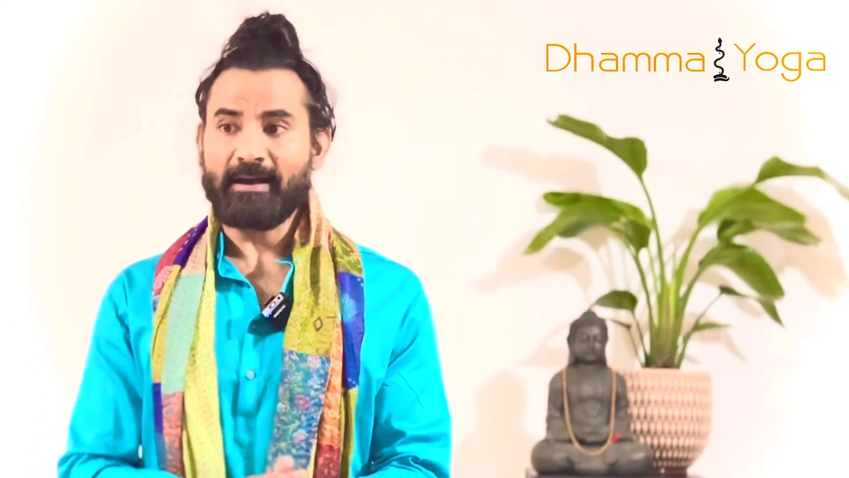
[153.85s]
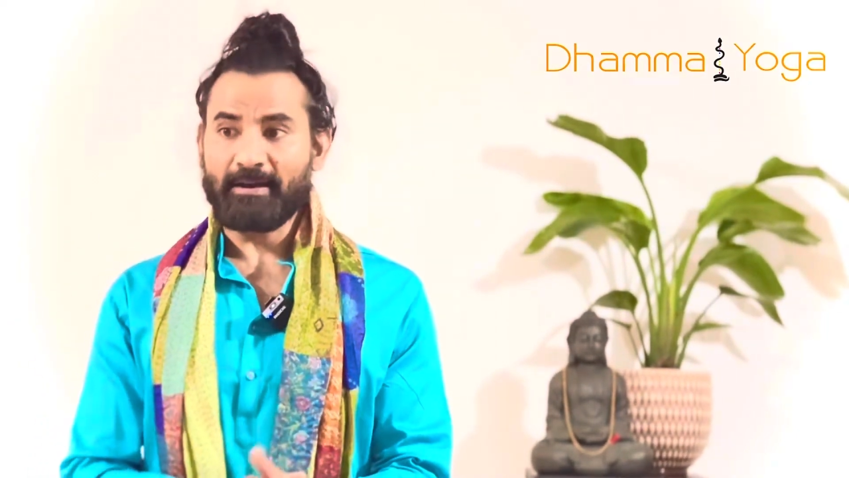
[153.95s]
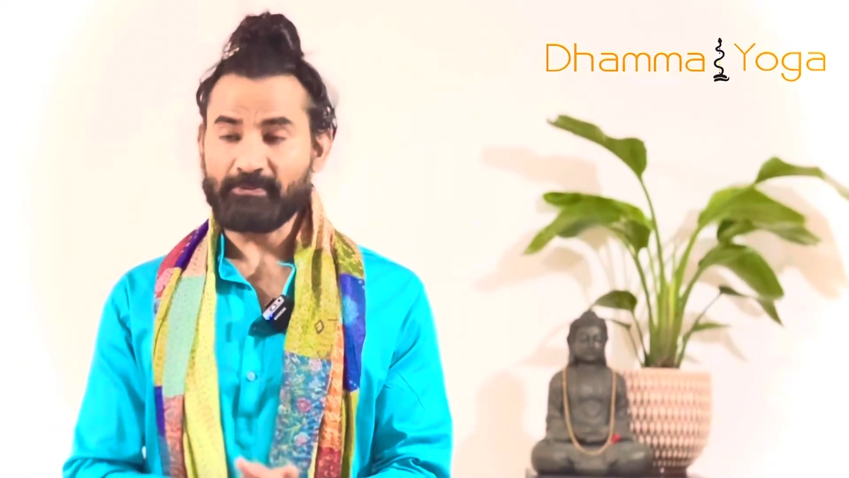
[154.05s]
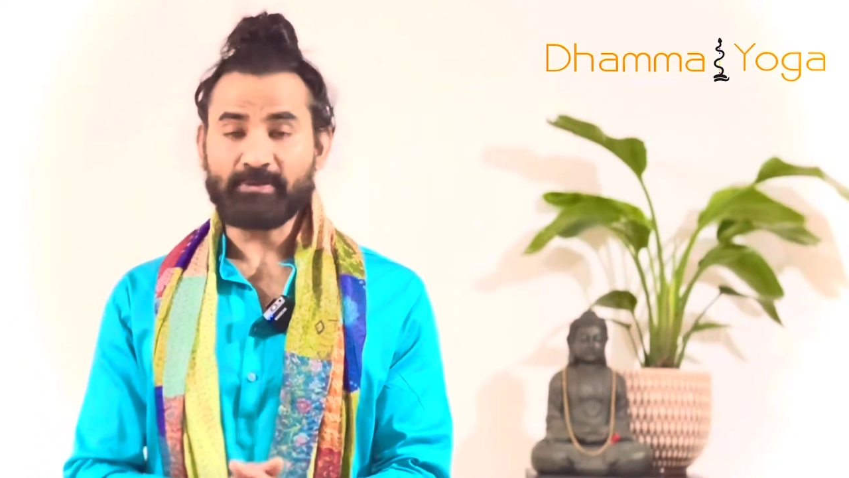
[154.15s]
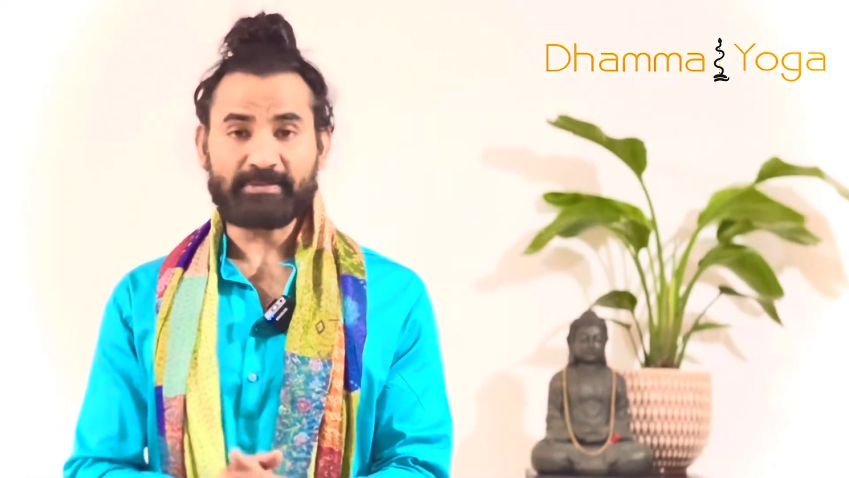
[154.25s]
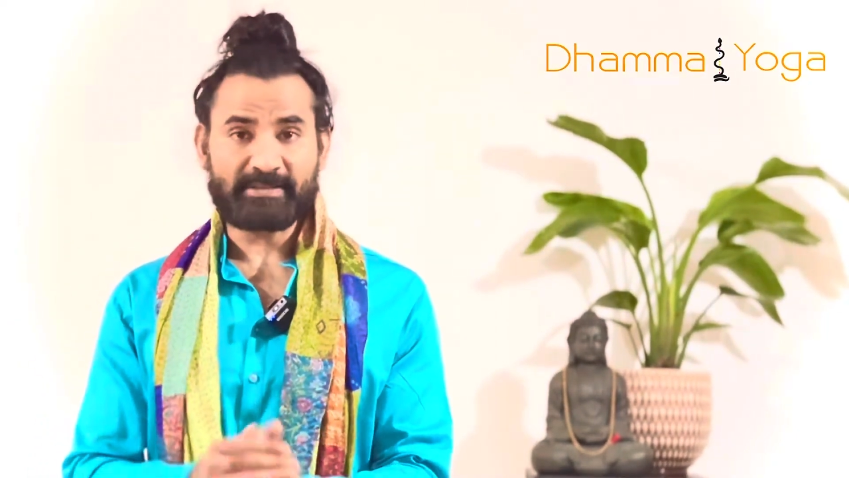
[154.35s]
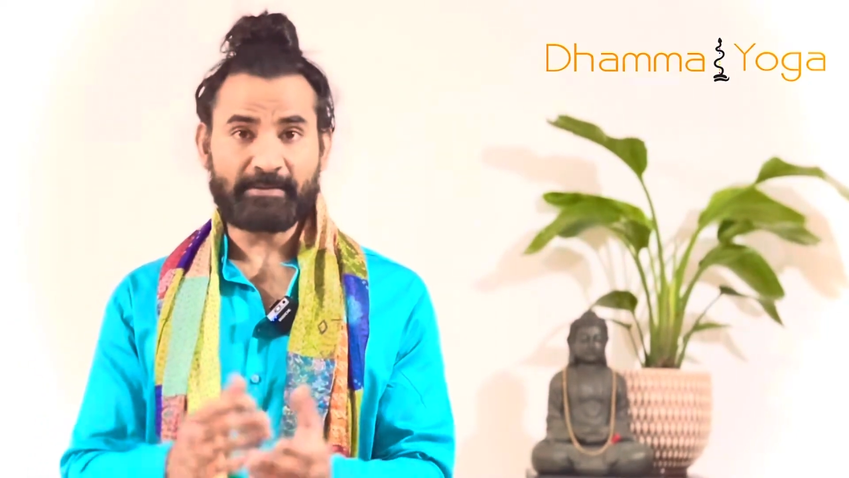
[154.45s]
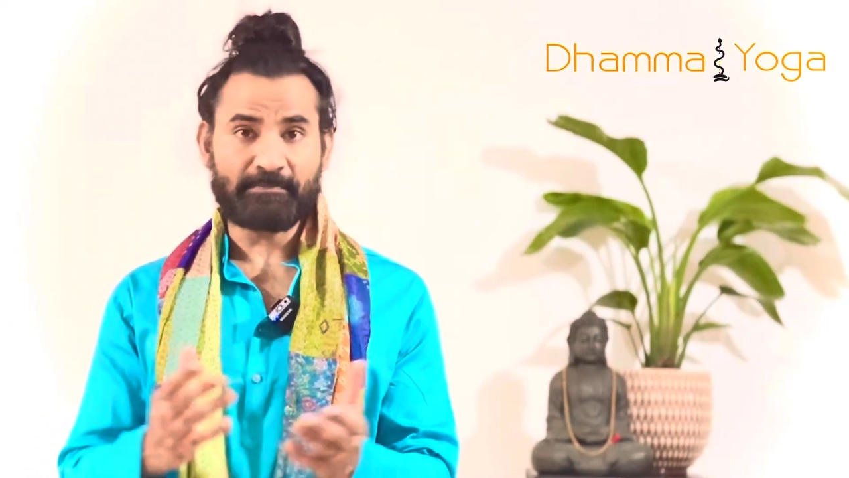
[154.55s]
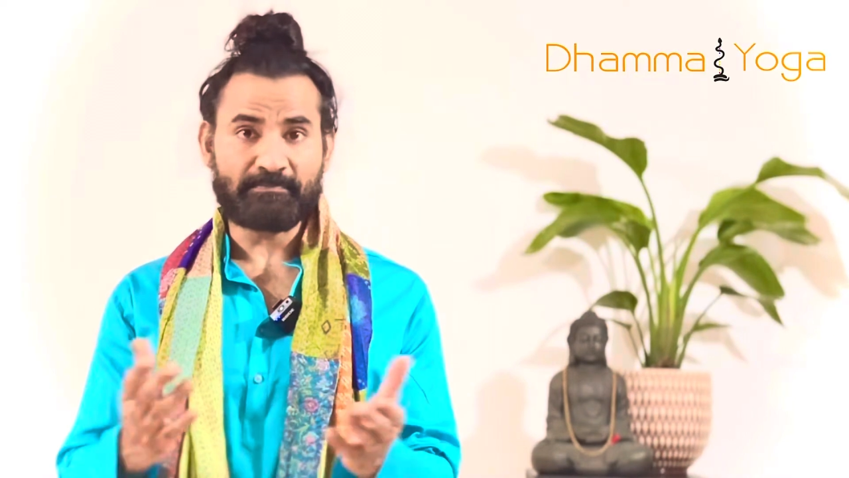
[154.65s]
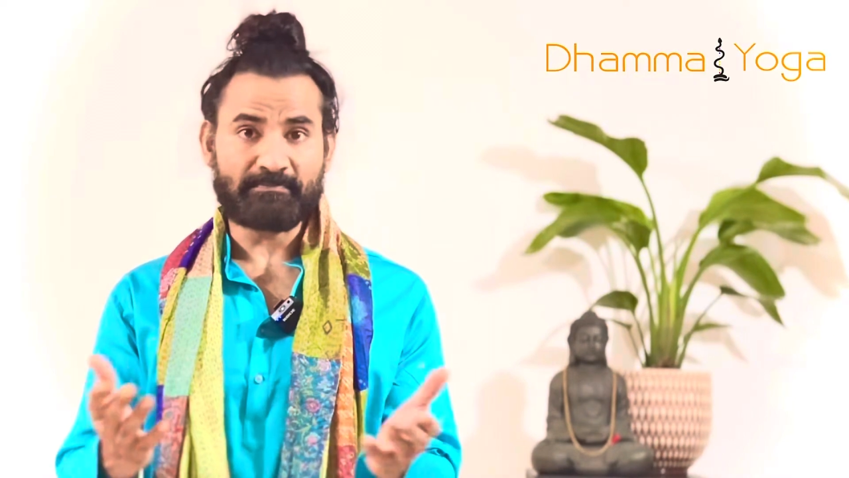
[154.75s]
and of course
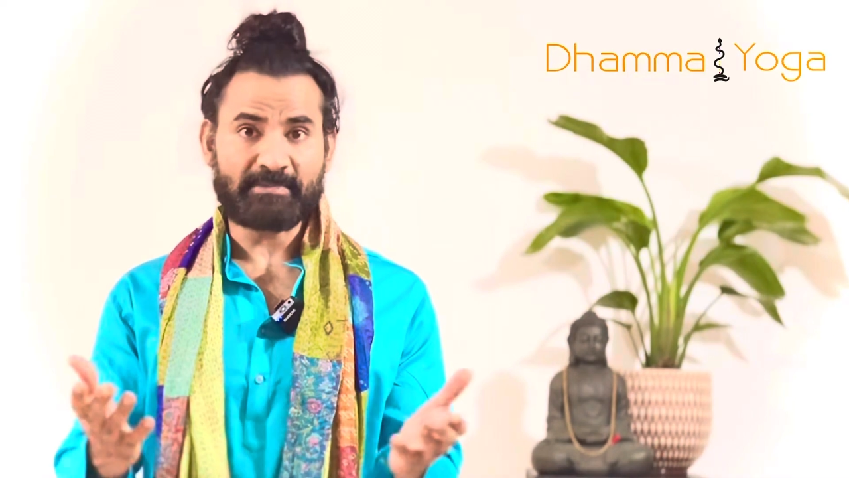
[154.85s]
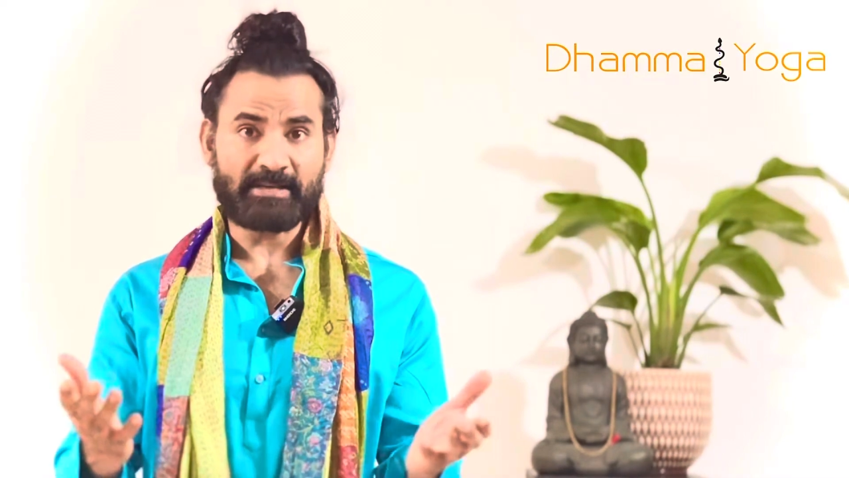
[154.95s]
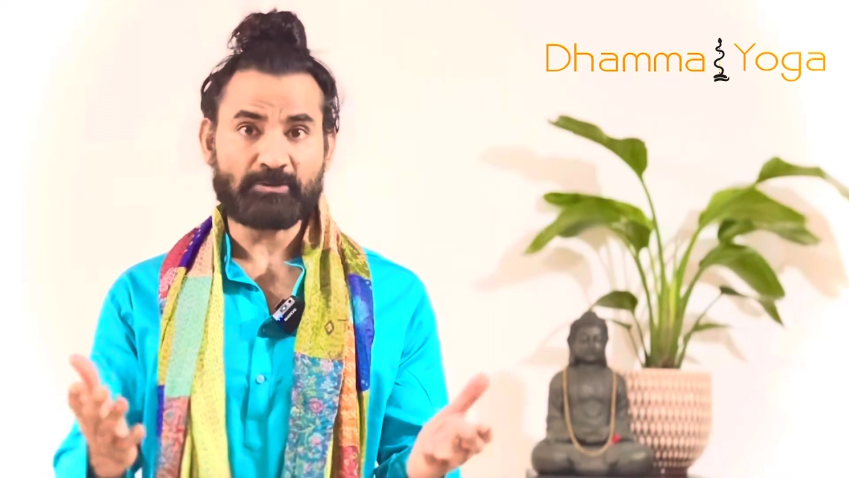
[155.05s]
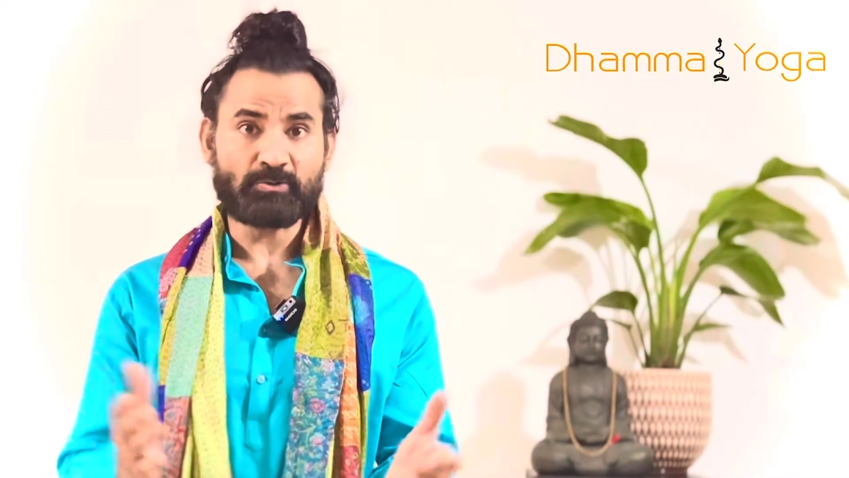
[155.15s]
they can